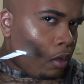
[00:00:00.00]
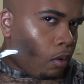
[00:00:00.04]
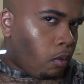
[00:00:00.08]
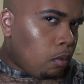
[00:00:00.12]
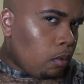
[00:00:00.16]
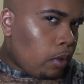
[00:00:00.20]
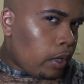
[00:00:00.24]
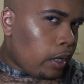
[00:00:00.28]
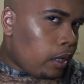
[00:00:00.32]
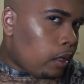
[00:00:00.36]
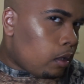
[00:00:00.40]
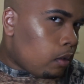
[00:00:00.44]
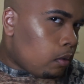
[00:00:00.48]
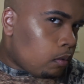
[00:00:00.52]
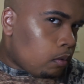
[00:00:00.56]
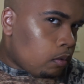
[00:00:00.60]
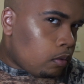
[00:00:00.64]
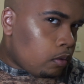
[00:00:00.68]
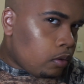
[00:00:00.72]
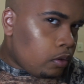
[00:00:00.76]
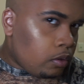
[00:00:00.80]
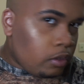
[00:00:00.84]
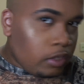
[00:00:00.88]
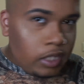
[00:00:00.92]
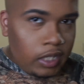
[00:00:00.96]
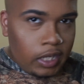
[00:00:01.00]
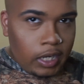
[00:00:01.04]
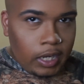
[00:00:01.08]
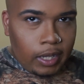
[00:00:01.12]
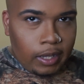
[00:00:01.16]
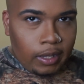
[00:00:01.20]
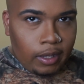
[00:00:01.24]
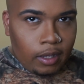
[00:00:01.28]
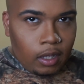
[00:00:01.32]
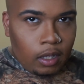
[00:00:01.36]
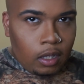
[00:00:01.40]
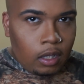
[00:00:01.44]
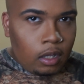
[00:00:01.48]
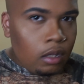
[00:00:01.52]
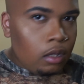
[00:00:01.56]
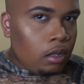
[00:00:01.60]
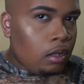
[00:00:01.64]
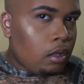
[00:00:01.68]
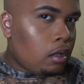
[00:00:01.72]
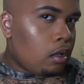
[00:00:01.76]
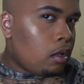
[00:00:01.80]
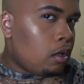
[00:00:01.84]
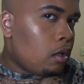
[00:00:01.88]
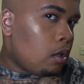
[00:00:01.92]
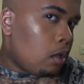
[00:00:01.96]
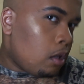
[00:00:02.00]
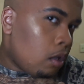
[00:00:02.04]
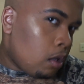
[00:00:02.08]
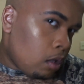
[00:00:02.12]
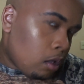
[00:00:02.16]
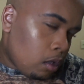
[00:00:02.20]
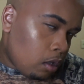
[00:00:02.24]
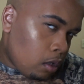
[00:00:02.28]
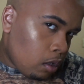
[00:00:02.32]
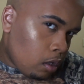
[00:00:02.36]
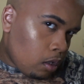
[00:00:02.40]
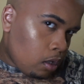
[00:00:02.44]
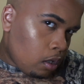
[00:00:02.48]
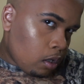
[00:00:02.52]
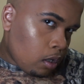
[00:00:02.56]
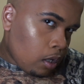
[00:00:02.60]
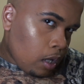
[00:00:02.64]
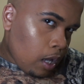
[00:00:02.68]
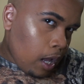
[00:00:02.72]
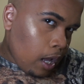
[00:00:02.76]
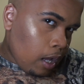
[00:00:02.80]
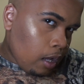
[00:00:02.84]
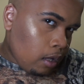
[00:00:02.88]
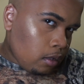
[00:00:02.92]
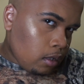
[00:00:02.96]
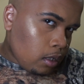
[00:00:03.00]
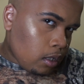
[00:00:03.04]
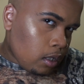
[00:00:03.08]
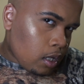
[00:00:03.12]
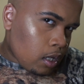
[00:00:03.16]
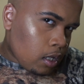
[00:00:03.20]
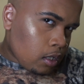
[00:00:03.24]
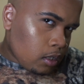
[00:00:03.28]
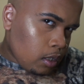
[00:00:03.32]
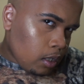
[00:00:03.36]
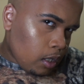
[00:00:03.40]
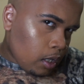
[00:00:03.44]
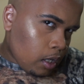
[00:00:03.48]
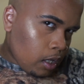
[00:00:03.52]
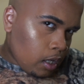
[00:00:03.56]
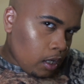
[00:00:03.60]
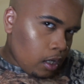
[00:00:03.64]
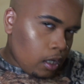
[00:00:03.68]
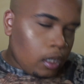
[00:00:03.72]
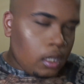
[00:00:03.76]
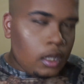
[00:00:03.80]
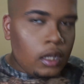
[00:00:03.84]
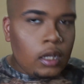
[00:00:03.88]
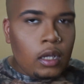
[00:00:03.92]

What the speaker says: Wow. You see that? I don't think y'all see that.